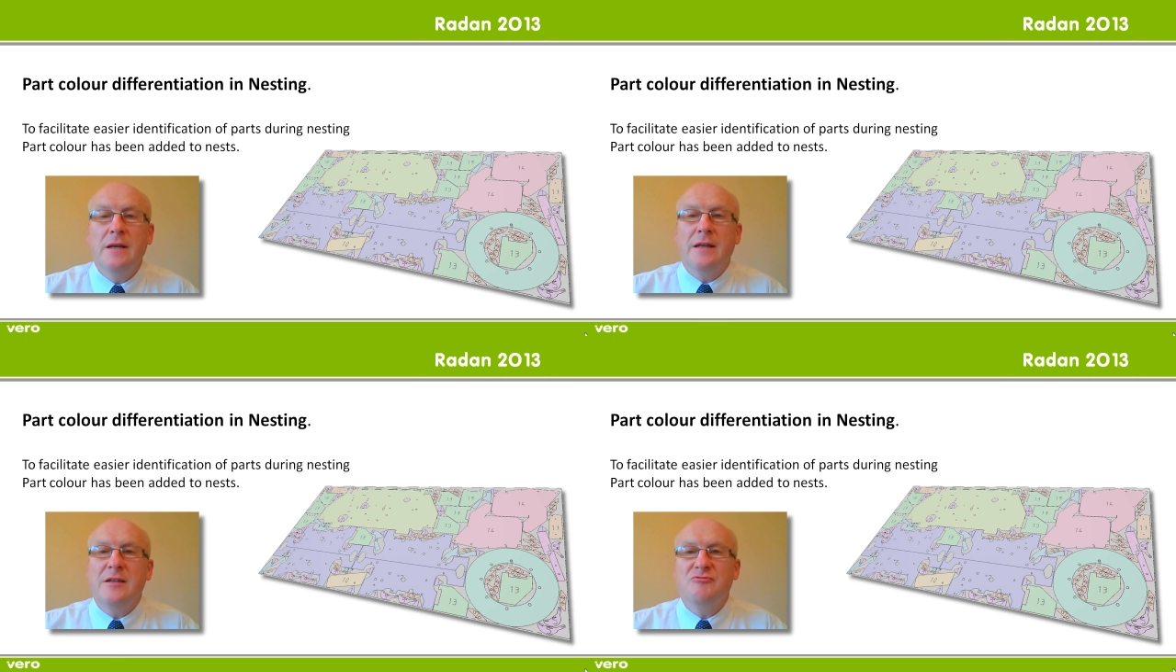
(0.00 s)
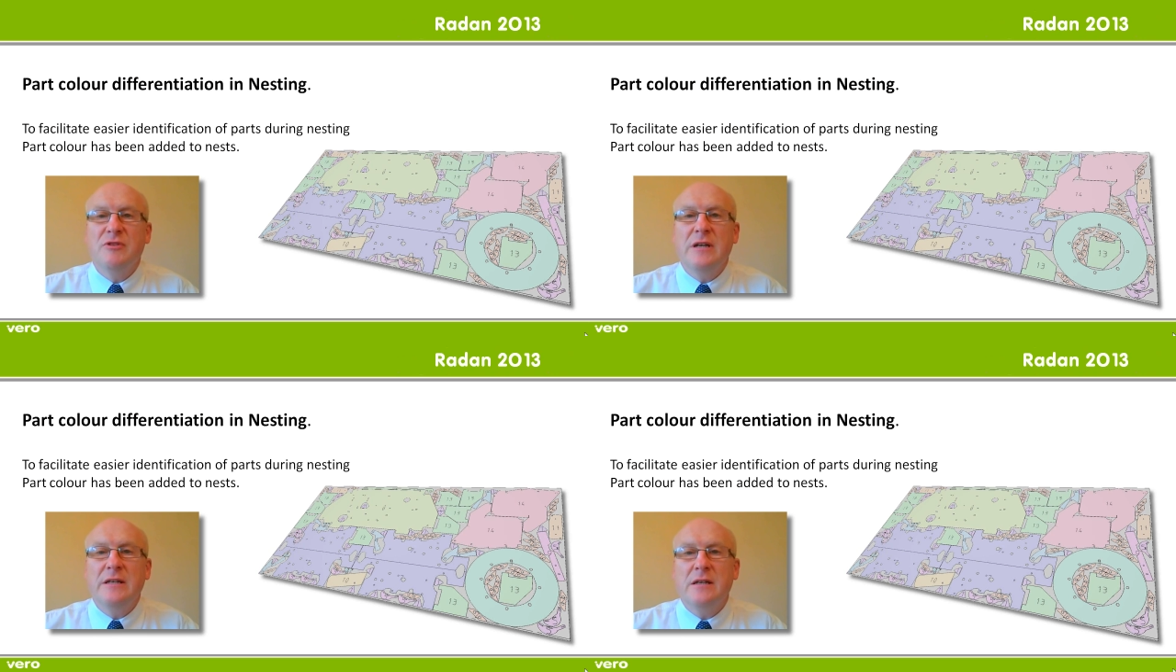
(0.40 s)
Now this
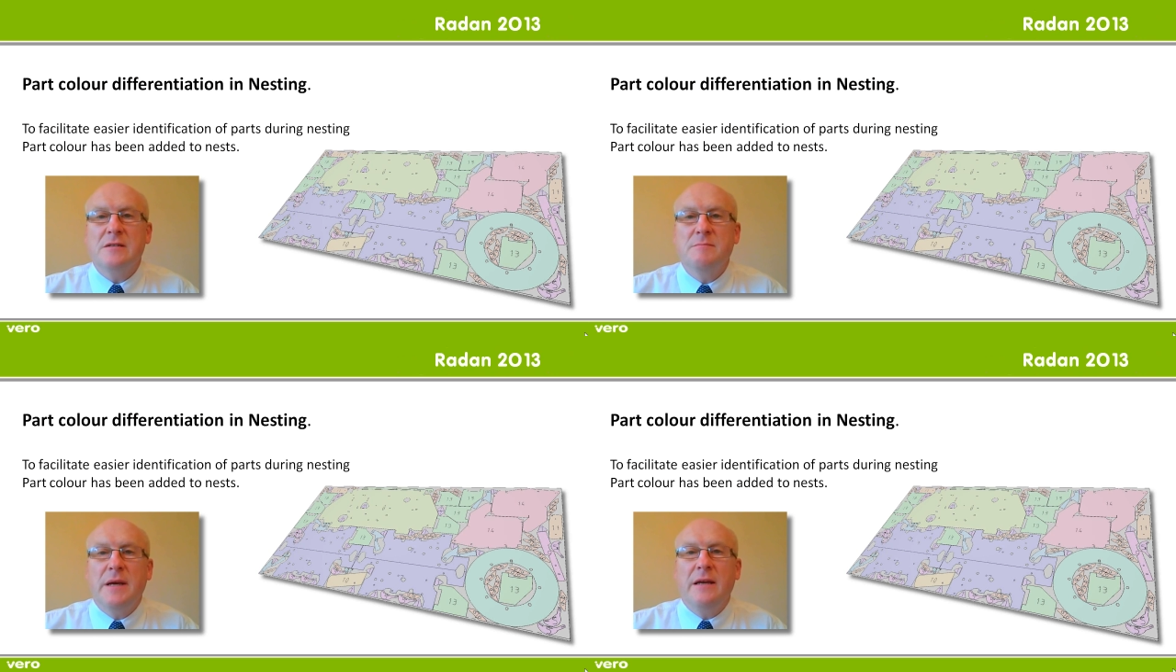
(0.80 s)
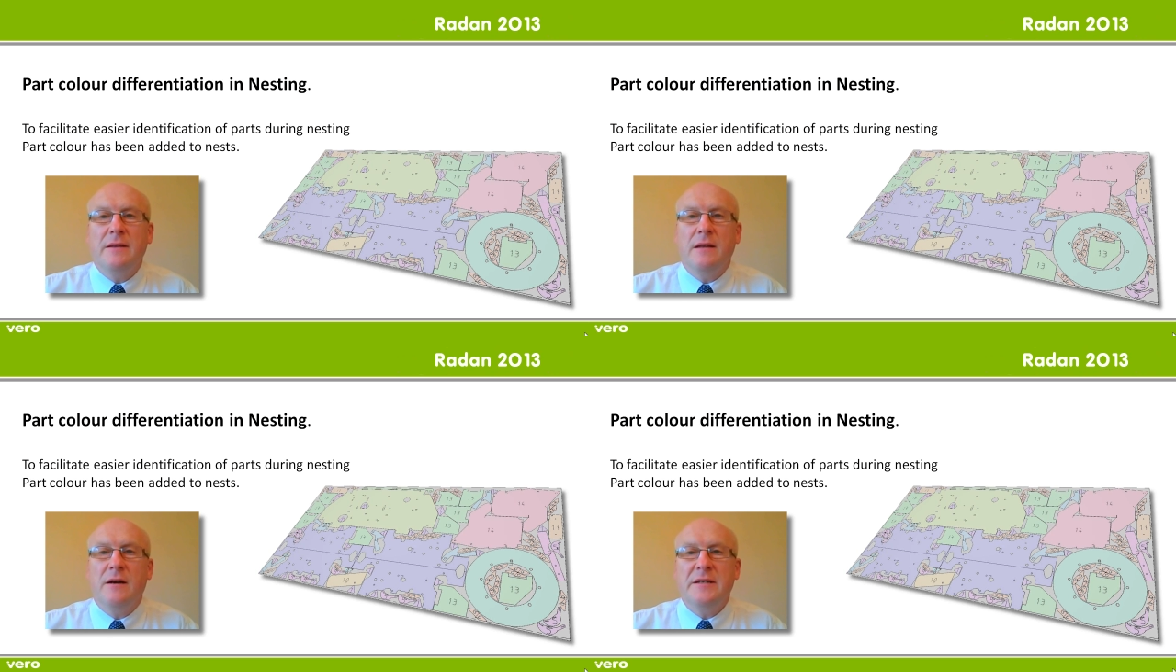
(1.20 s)
really does make
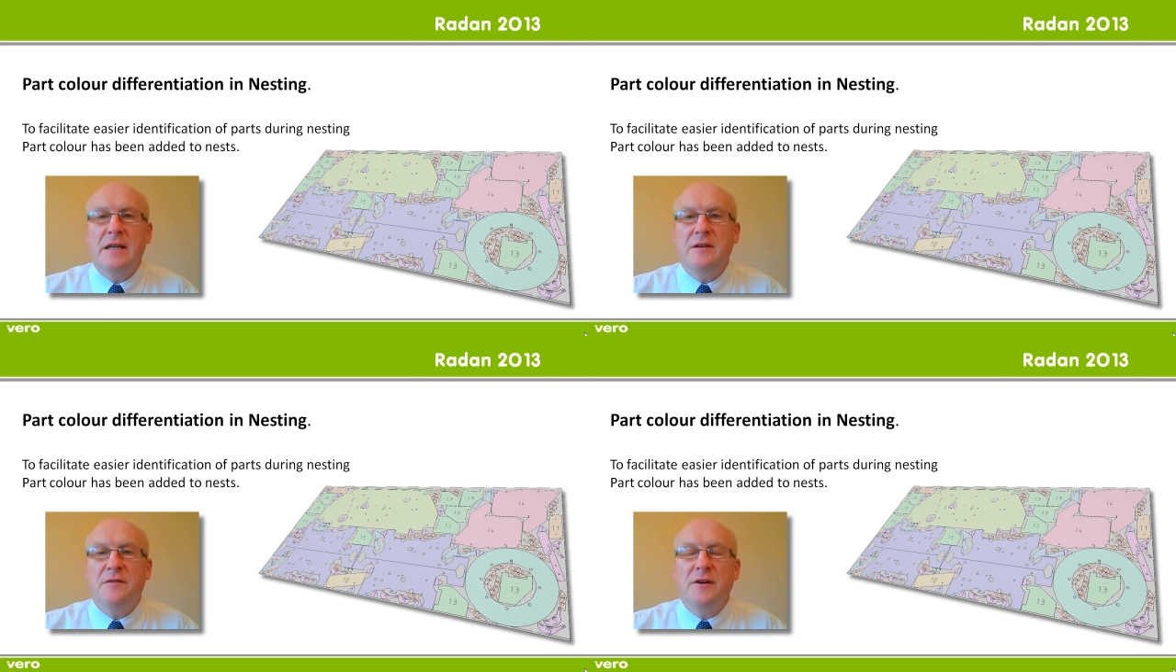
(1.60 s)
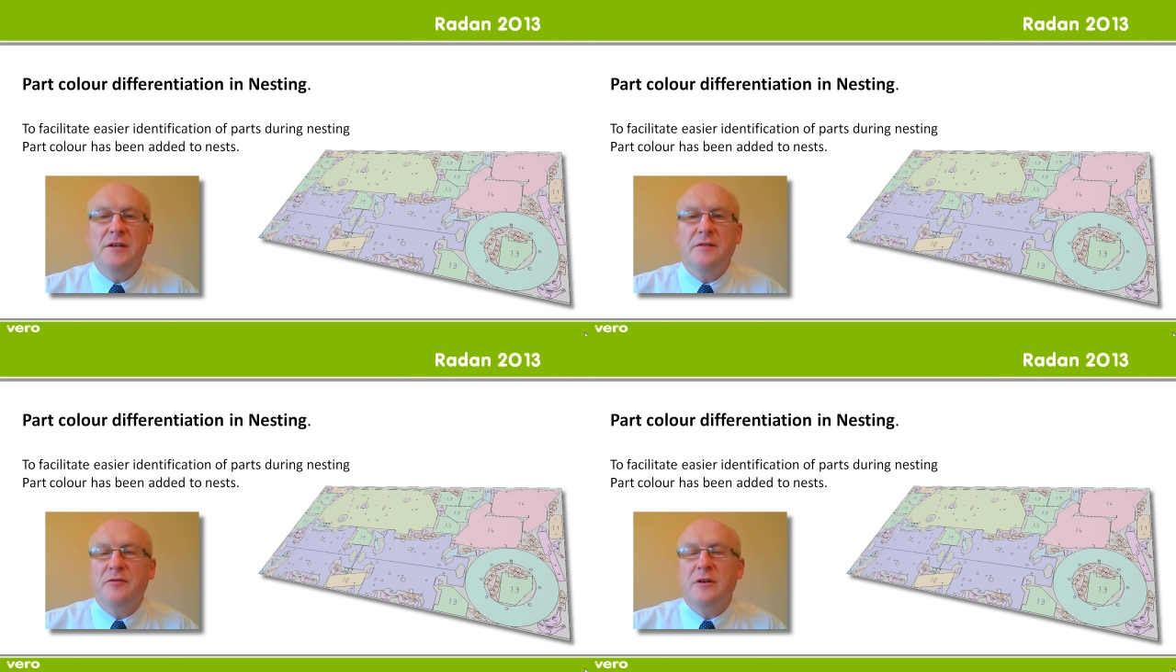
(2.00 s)
identifying
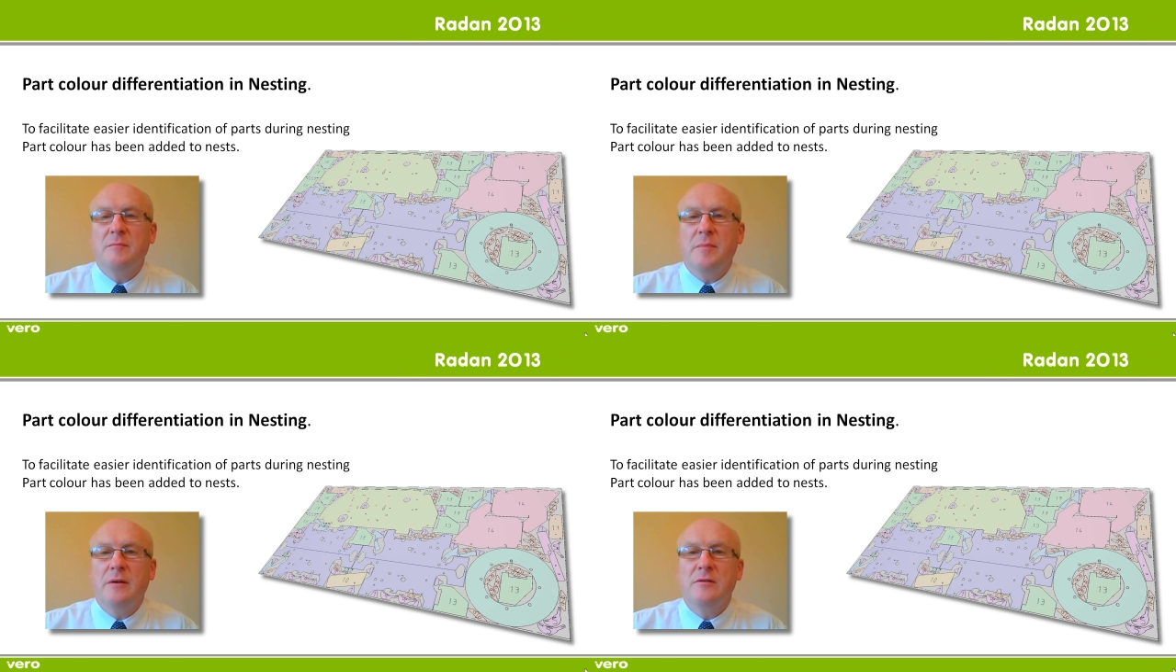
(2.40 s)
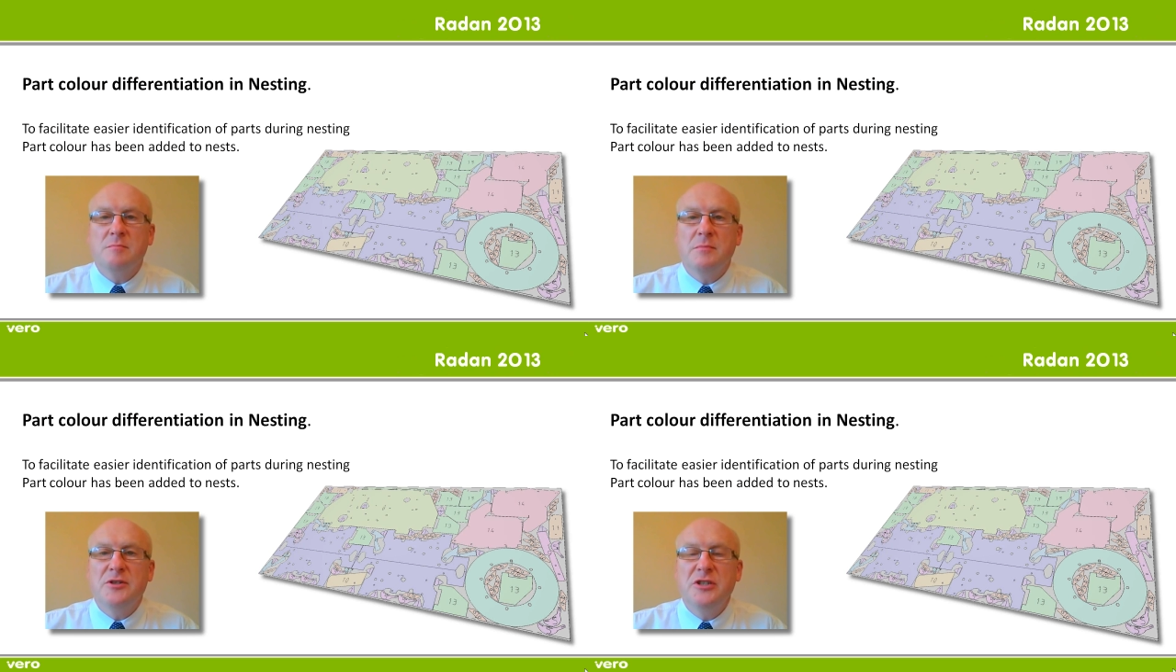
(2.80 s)
different
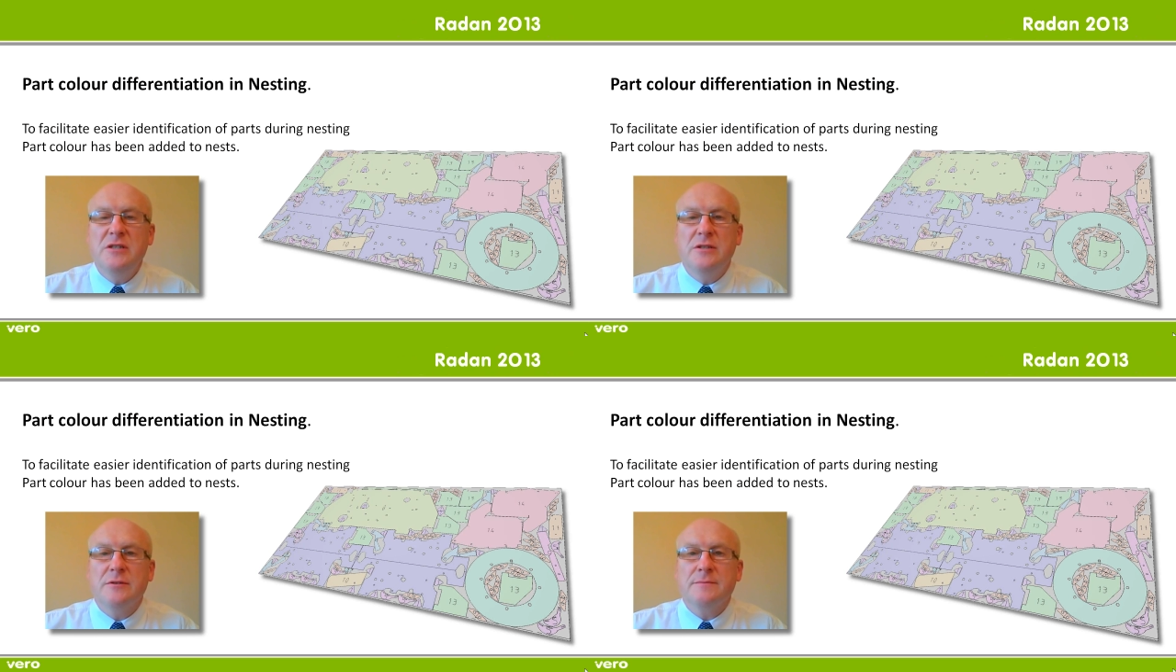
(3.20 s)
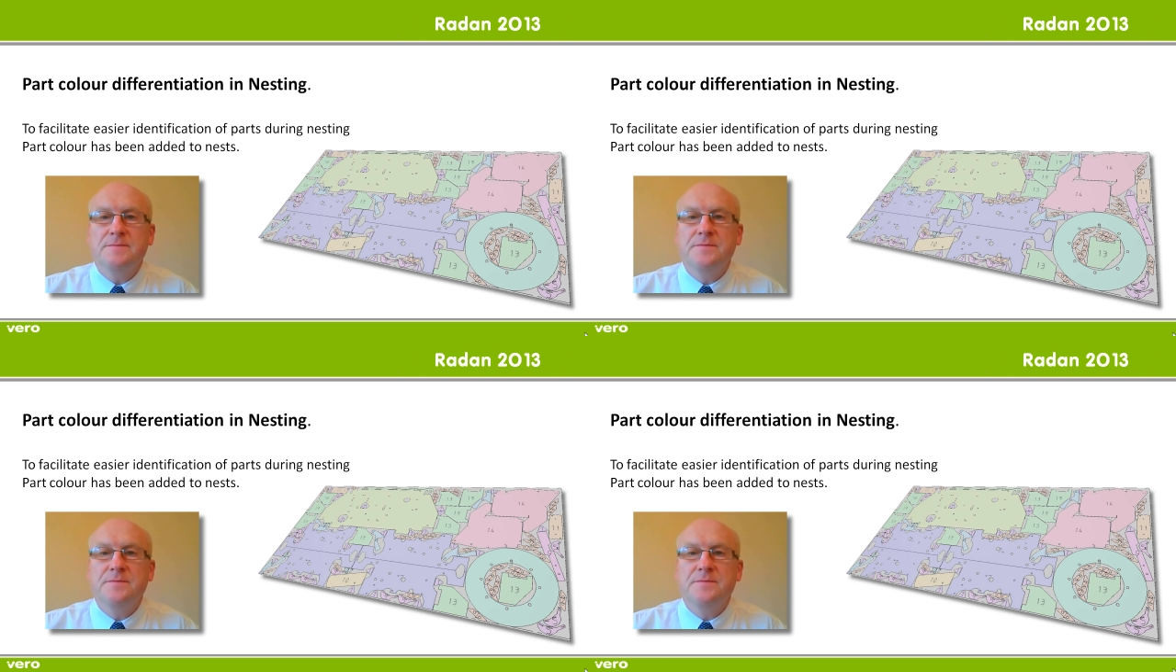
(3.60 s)
components much easier.